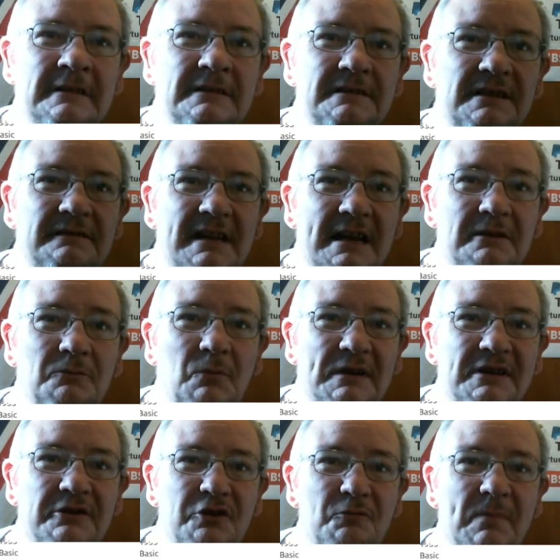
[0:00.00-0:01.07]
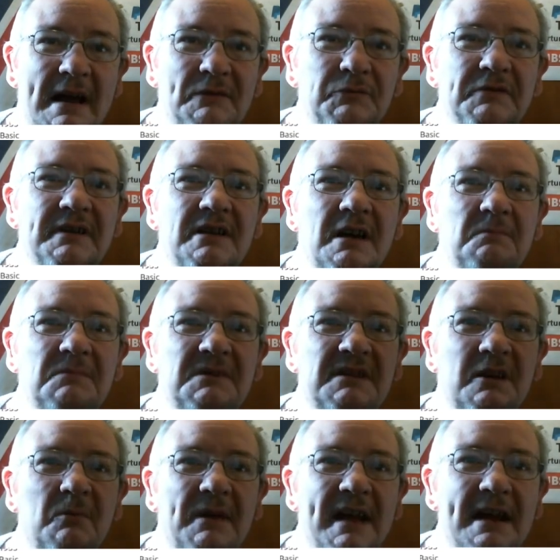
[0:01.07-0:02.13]
So now when the new battery comes,
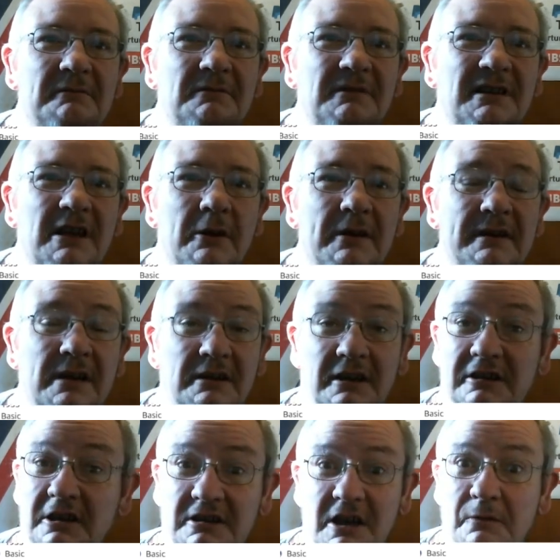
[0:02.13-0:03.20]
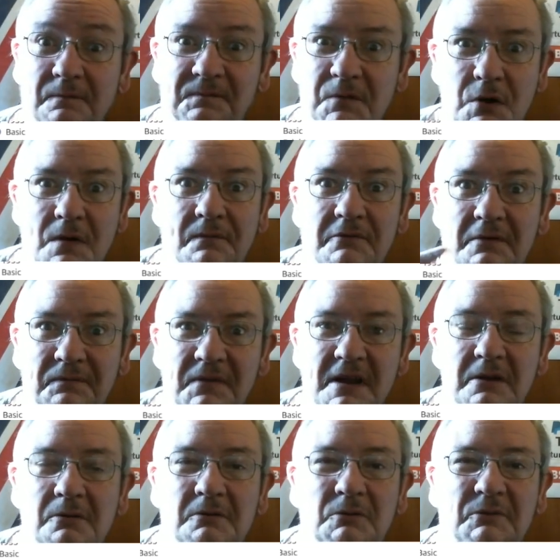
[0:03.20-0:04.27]
I'll be out going, and I can go further
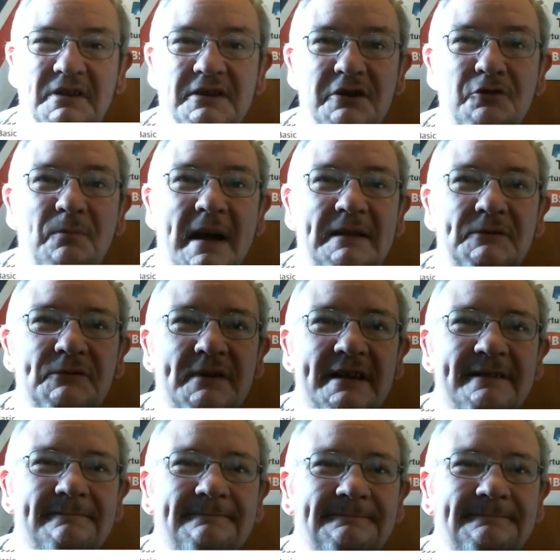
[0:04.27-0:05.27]
afield with the new battery.